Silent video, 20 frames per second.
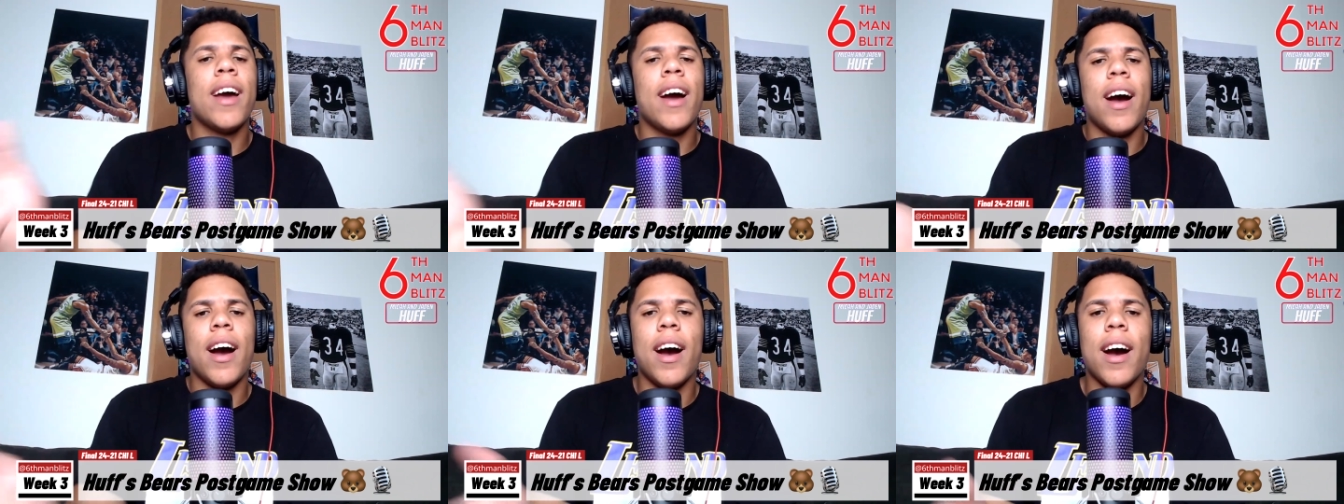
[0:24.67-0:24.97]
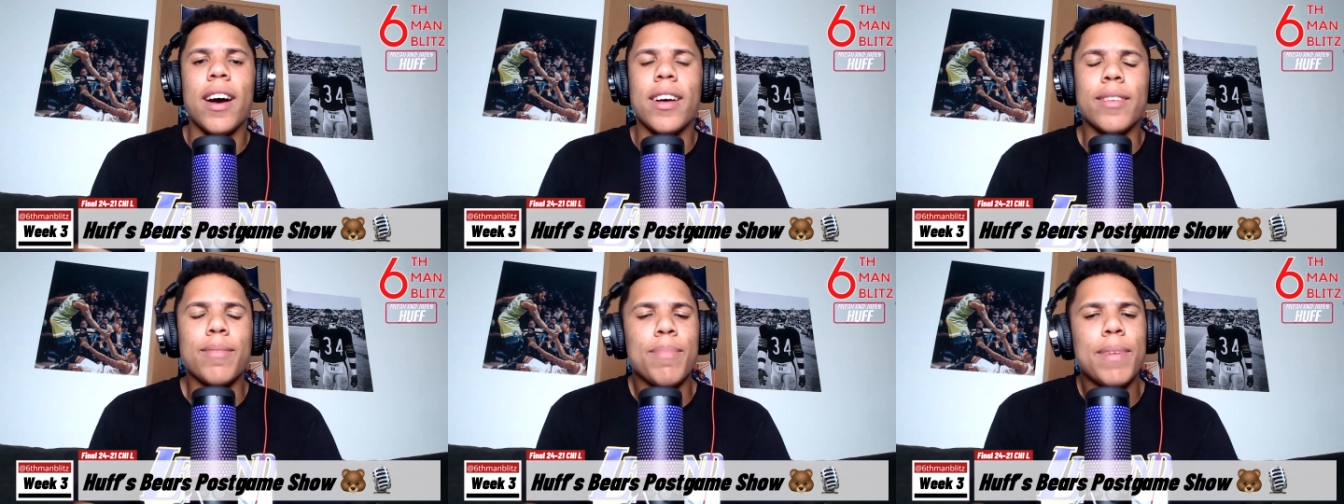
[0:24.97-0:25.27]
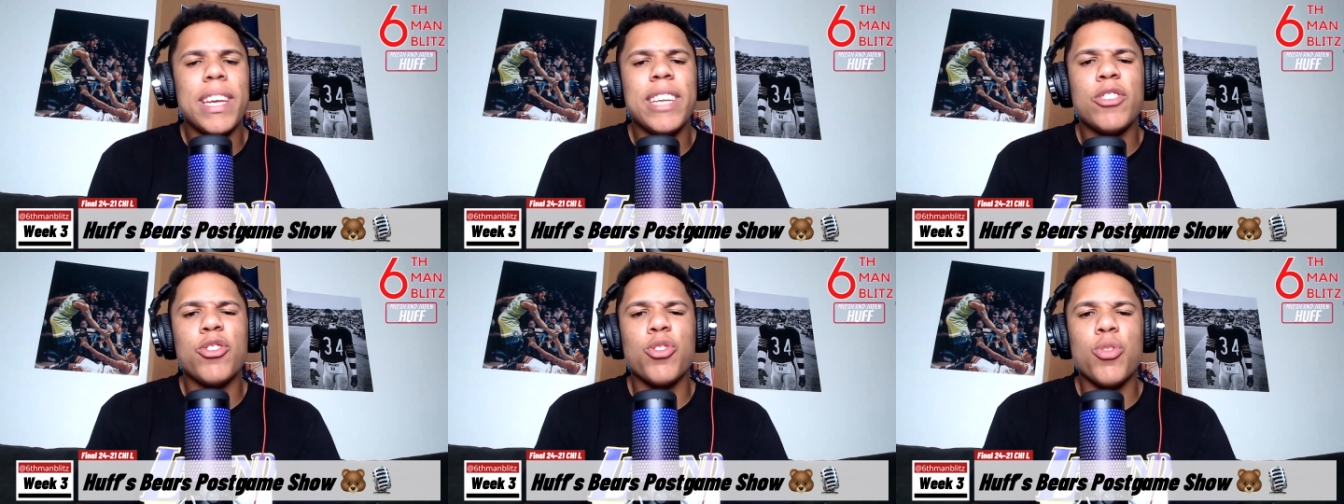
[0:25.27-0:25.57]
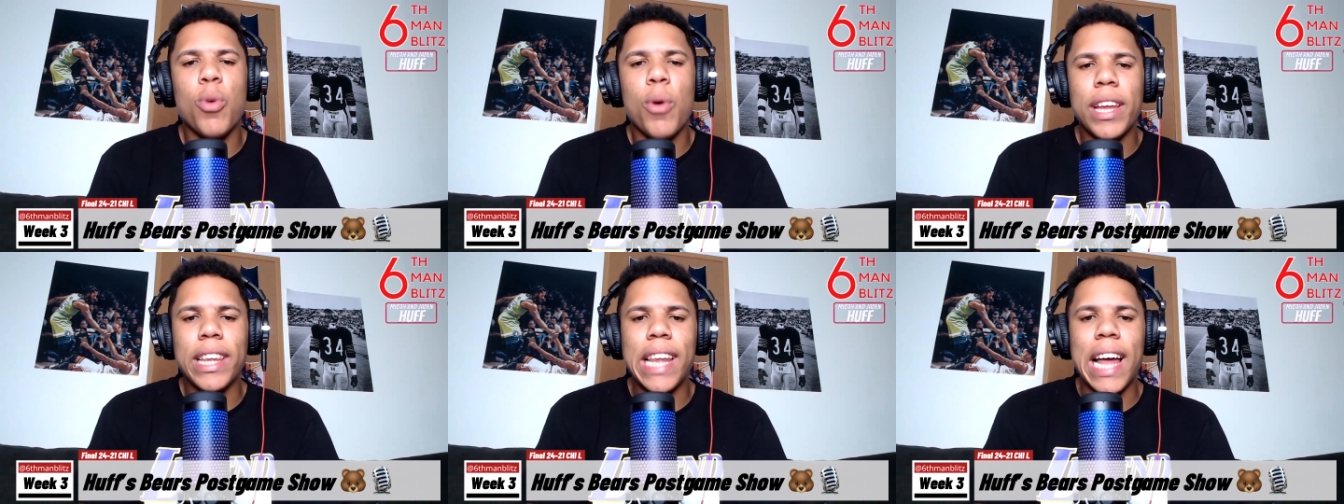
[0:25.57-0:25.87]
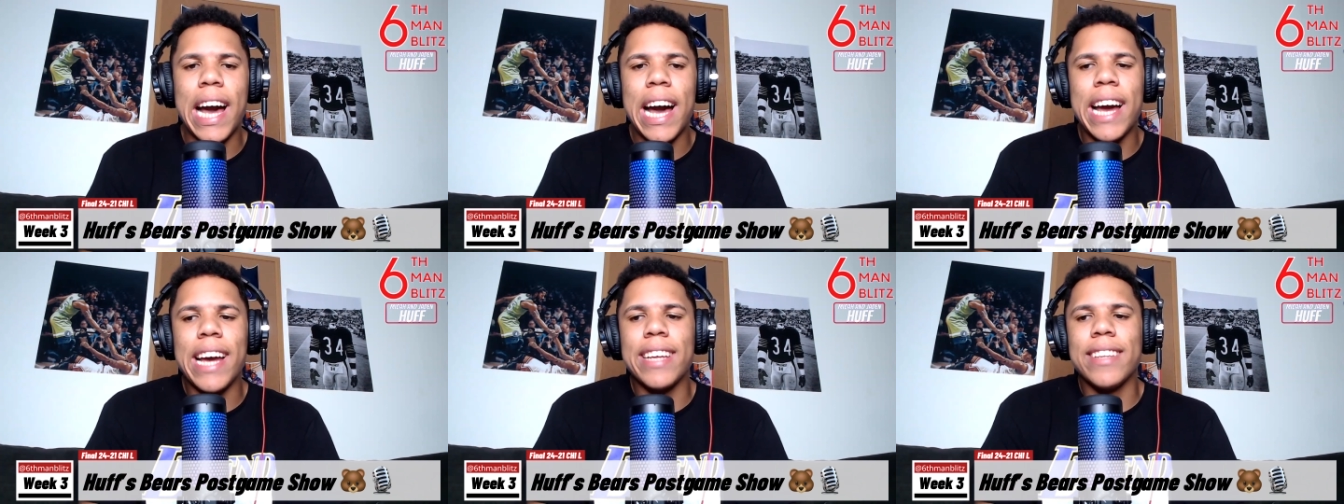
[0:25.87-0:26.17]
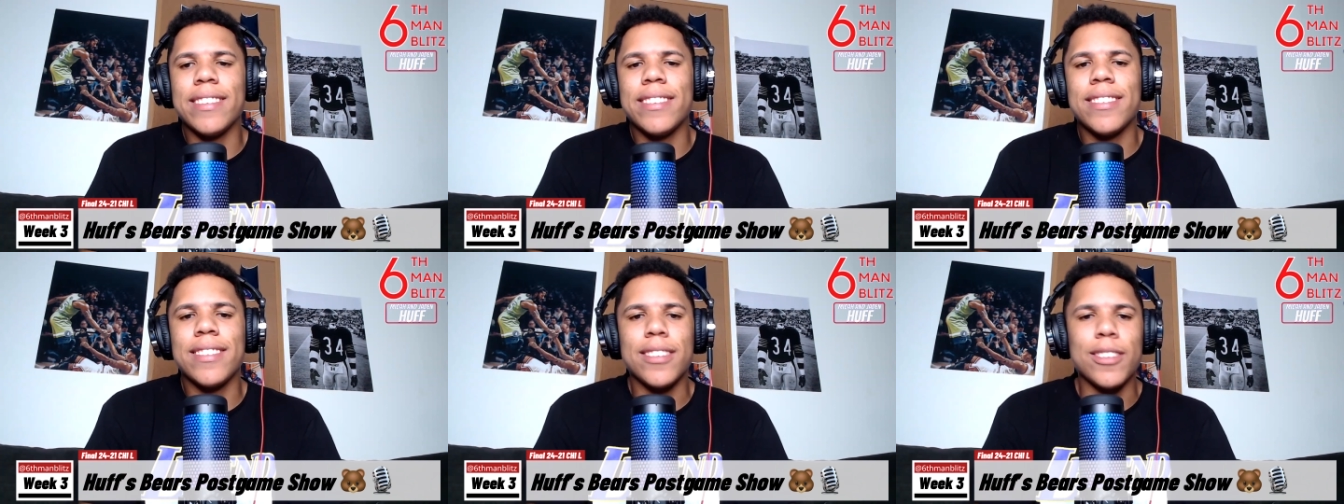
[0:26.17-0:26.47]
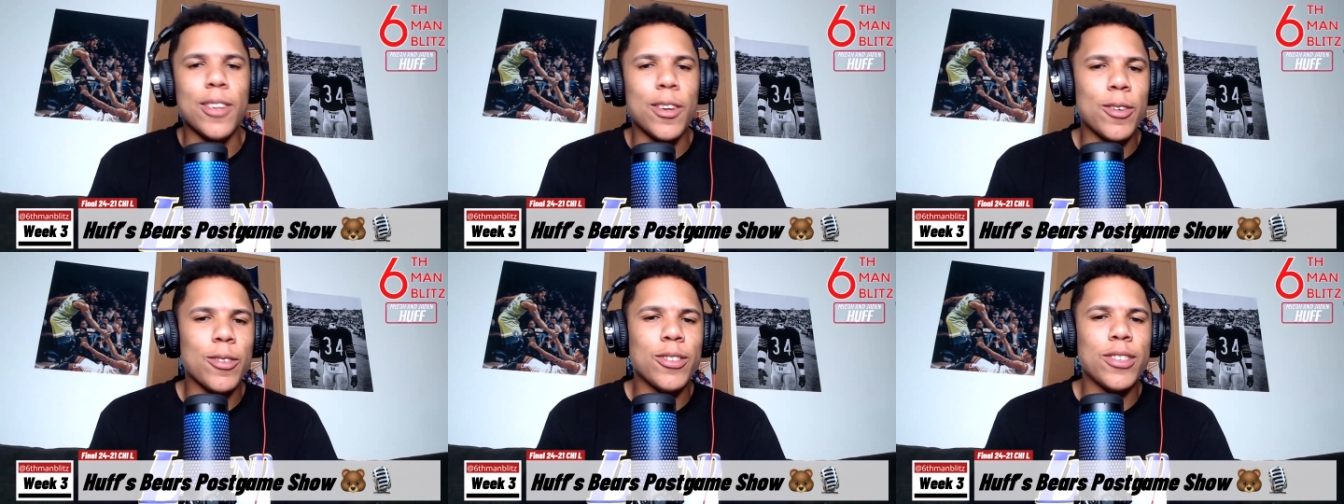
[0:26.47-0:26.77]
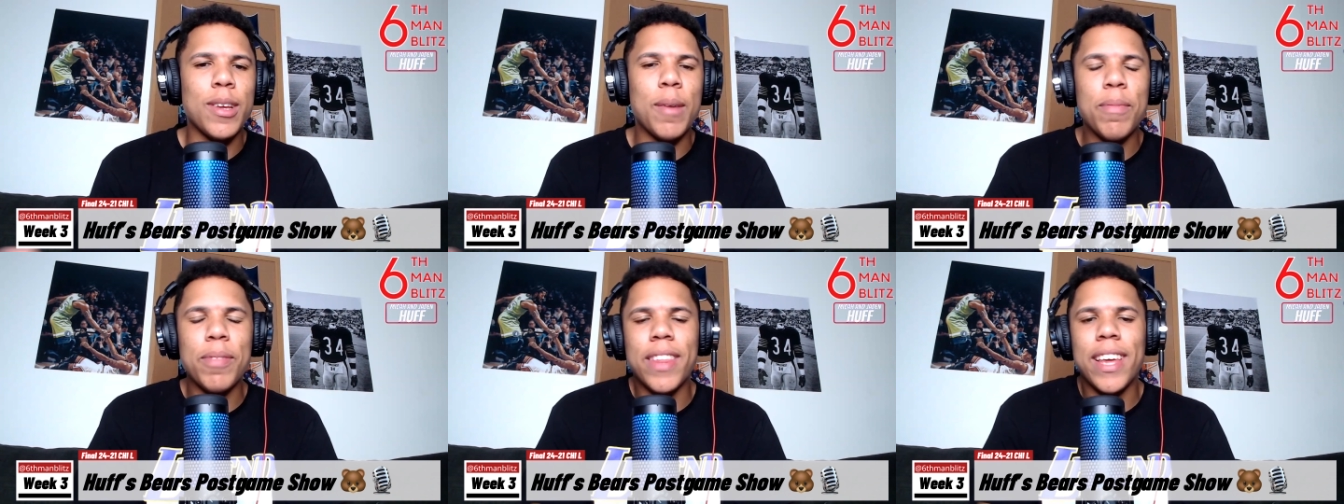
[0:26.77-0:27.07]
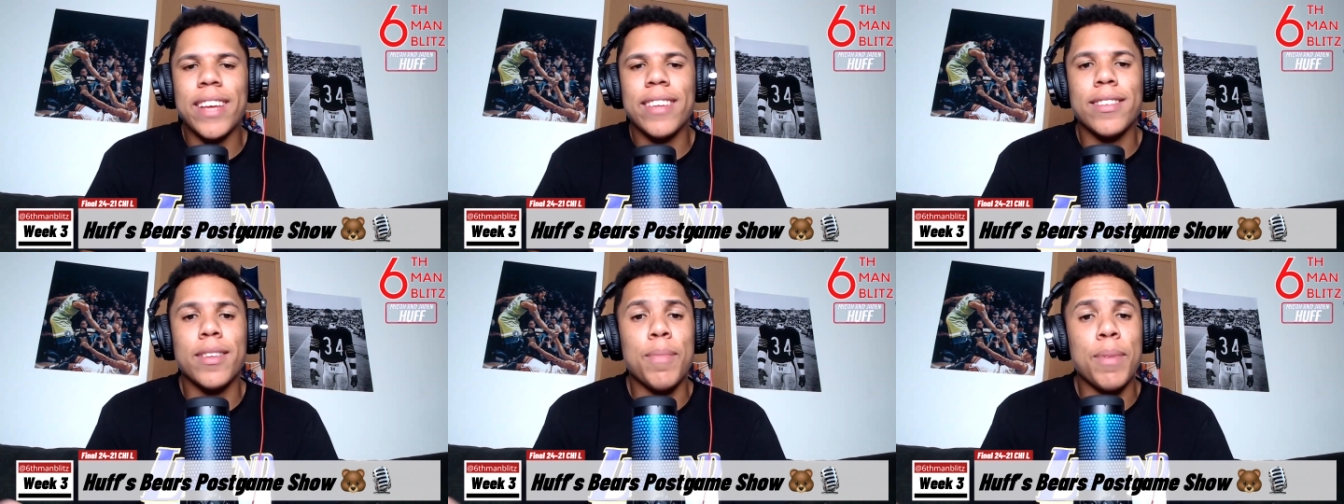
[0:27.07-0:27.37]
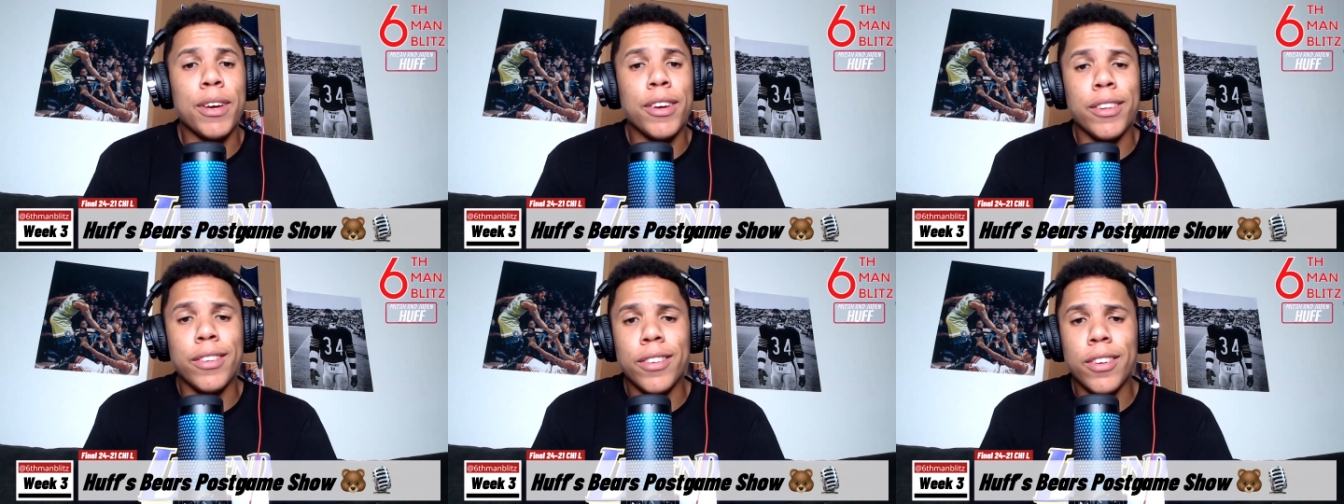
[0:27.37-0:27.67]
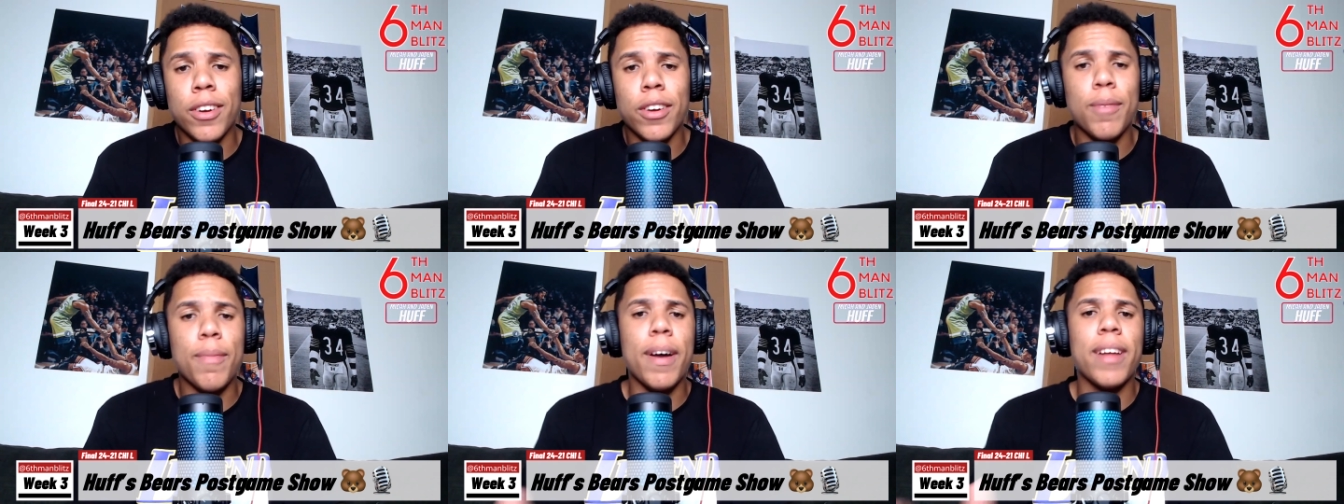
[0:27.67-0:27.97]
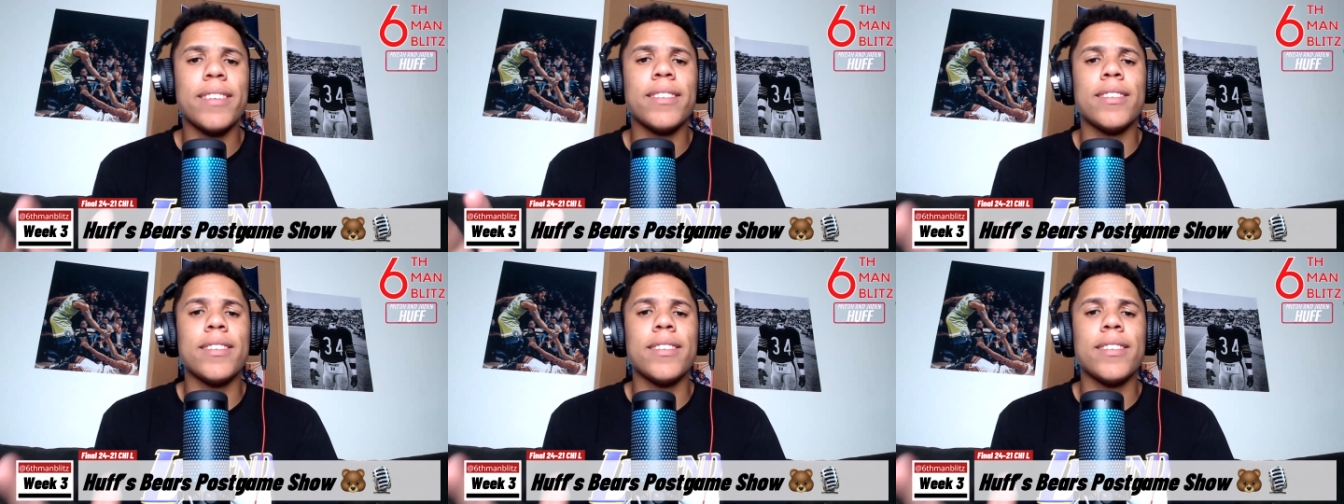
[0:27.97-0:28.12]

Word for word: Uh, many storylines. You know, some things to be concerned about,